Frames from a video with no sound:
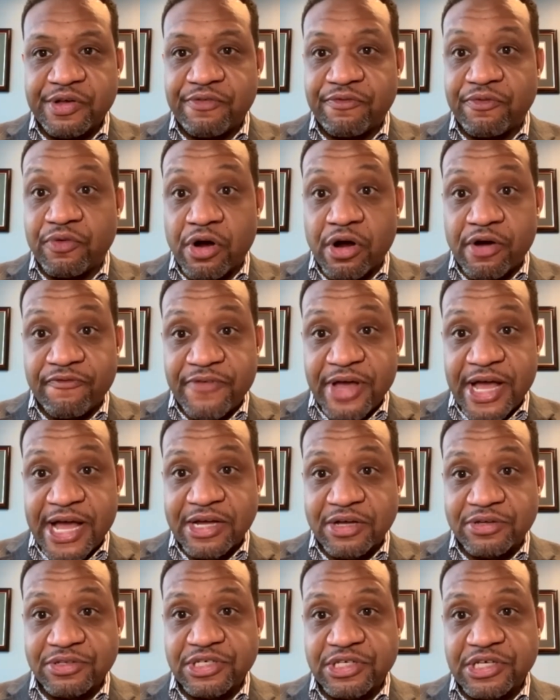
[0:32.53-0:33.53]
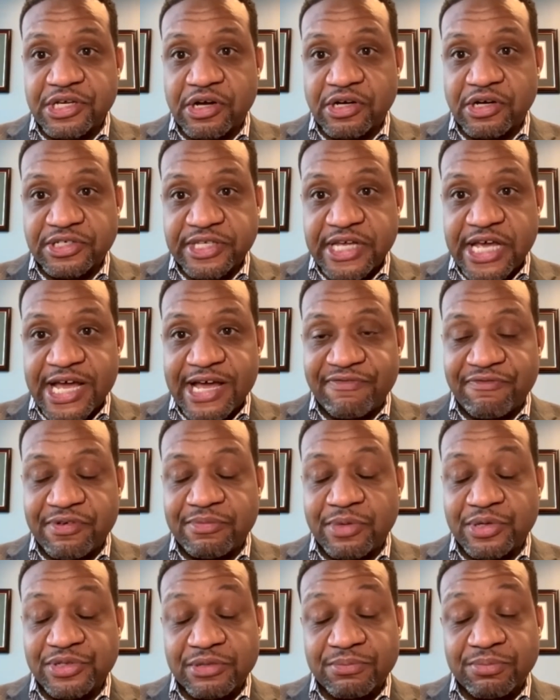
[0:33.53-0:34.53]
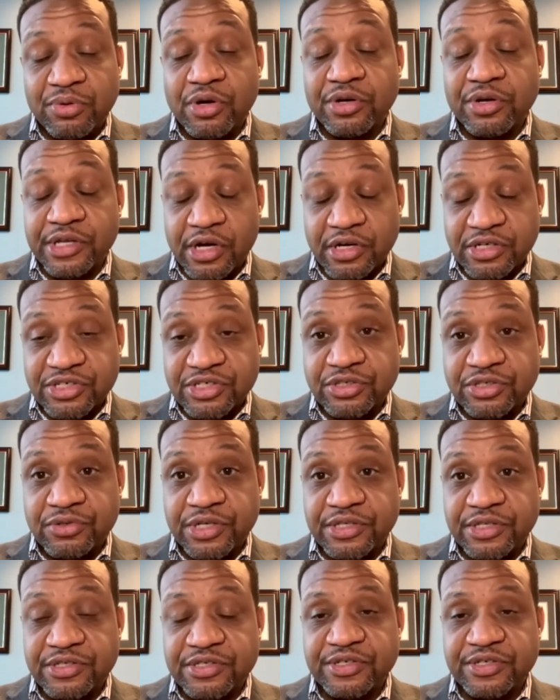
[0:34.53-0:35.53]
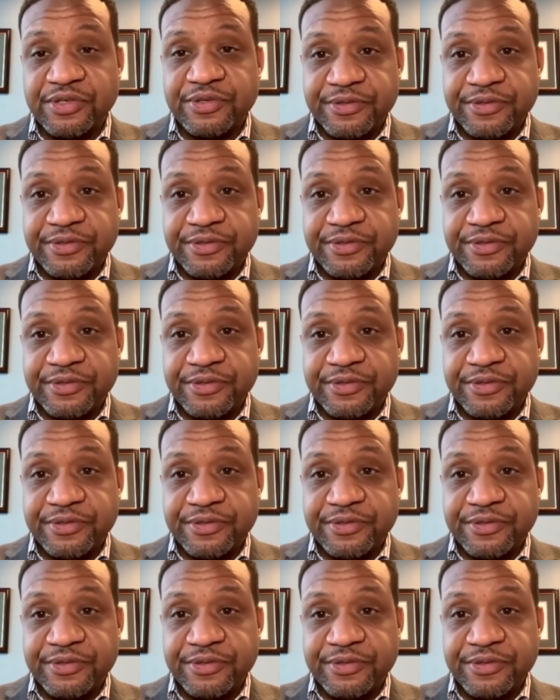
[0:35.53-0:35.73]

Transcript: for our faculty, our staff, and most importantly, our students.